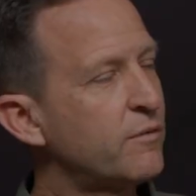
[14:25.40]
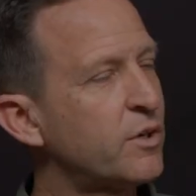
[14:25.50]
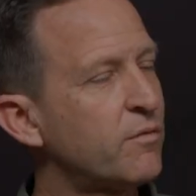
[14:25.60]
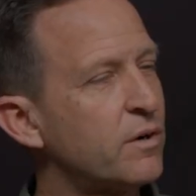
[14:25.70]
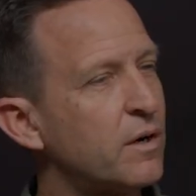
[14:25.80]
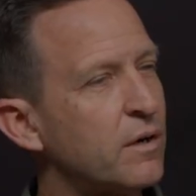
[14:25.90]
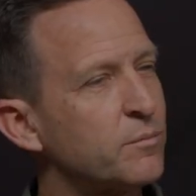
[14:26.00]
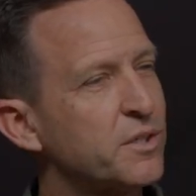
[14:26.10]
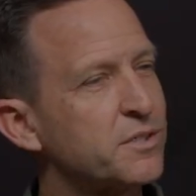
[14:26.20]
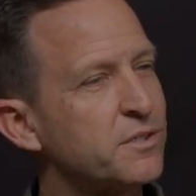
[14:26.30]
Have you
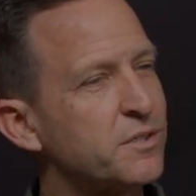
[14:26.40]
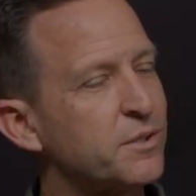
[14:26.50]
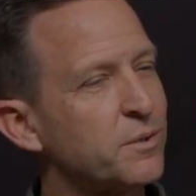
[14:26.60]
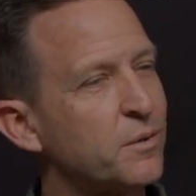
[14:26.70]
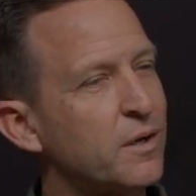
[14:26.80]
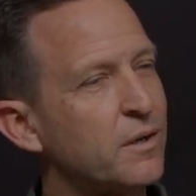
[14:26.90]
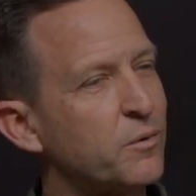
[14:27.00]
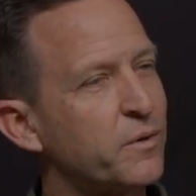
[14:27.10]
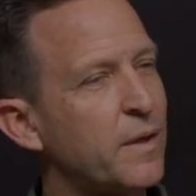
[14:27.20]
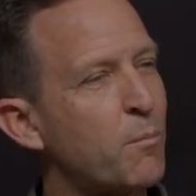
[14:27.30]
ever listened
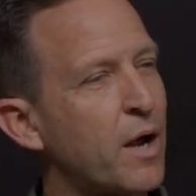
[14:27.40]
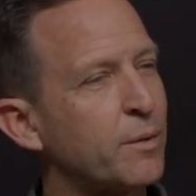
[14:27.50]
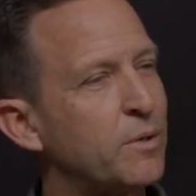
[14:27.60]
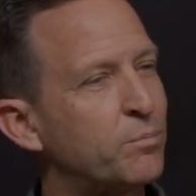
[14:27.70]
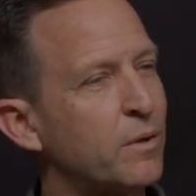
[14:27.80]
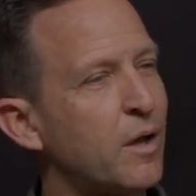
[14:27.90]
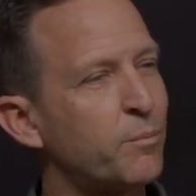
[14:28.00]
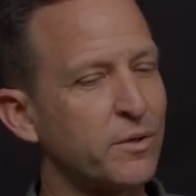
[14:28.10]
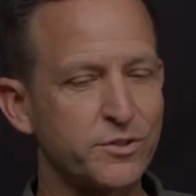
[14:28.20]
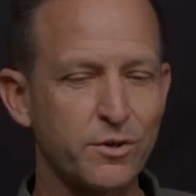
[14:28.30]
to when they mic people
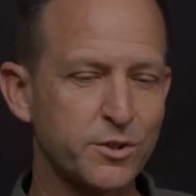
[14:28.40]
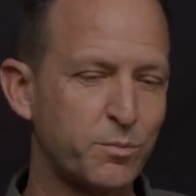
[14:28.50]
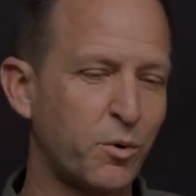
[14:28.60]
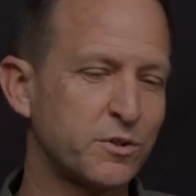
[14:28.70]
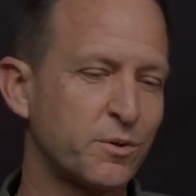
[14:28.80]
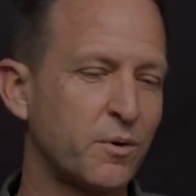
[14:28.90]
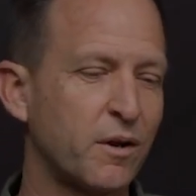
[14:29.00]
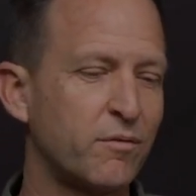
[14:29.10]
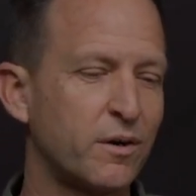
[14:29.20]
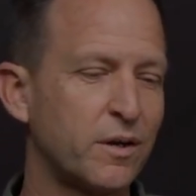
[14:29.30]
up on certain sports or
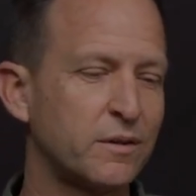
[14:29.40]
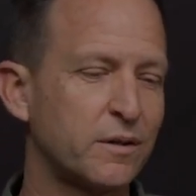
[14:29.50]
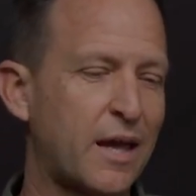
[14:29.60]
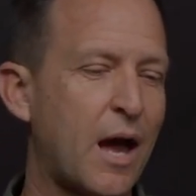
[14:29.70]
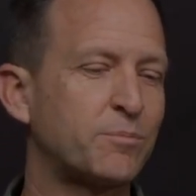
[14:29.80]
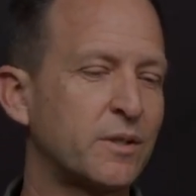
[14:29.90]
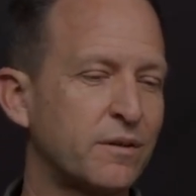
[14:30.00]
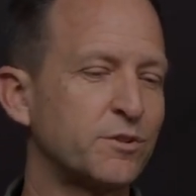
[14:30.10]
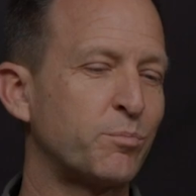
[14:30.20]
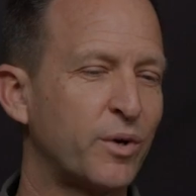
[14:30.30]
whatever, and the captain
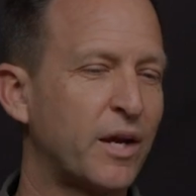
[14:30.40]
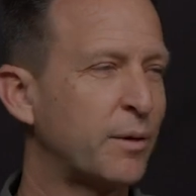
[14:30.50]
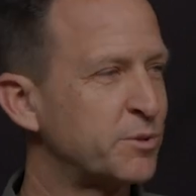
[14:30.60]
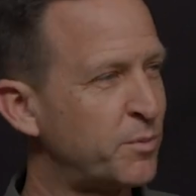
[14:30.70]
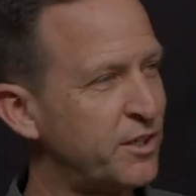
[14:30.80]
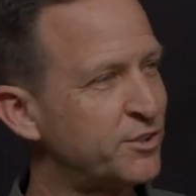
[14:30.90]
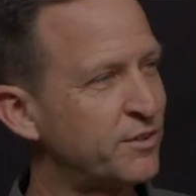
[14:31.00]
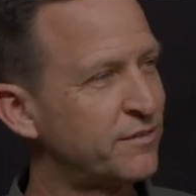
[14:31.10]
gives a pregame speech?